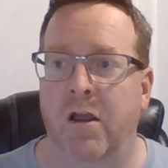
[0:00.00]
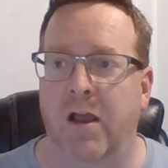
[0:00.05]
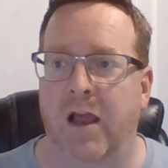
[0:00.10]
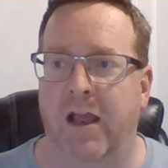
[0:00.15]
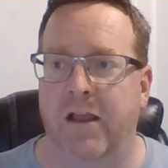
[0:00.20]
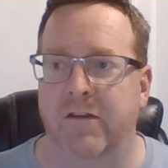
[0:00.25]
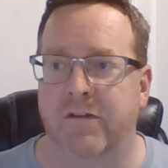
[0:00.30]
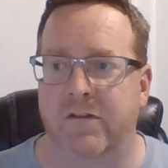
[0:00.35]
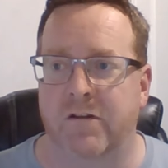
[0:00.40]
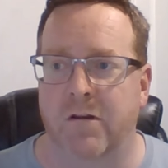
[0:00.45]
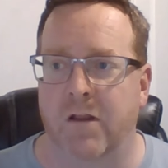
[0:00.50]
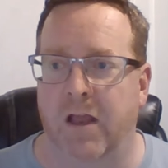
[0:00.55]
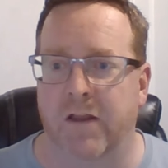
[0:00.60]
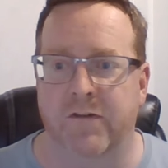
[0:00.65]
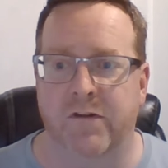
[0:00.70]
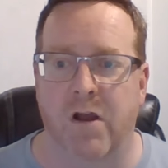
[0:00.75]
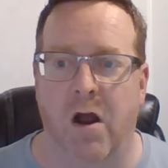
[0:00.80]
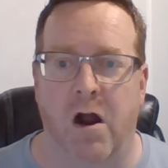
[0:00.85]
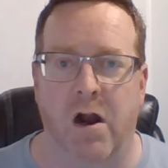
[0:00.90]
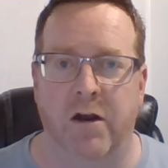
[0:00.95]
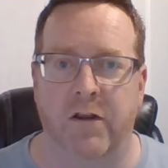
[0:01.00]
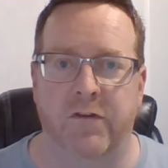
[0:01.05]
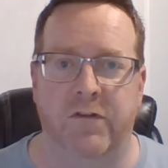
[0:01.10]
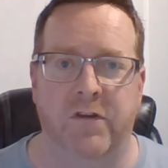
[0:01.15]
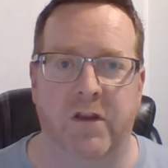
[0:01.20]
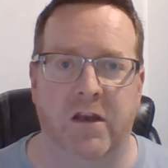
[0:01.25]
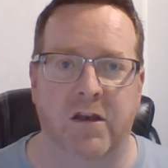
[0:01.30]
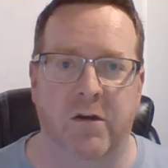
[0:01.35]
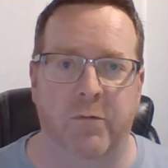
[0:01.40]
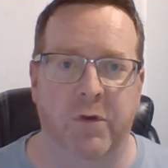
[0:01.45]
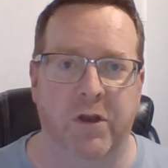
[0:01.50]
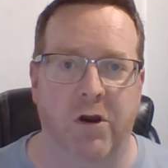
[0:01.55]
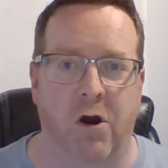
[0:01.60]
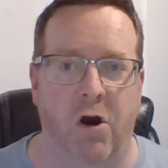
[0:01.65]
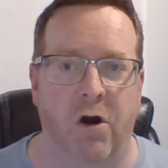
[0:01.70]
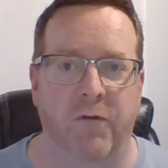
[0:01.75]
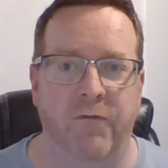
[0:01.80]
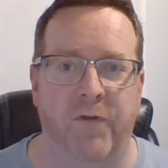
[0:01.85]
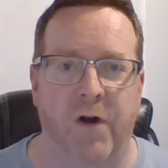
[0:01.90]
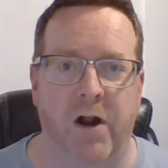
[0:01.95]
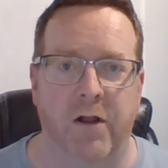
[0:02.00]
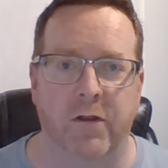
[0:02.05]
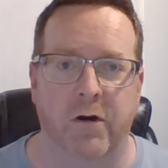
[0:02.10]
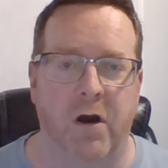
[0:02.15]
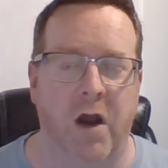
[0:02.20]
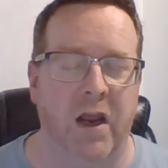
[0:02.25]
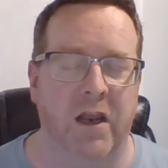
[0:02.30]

as as God is said to be our Father.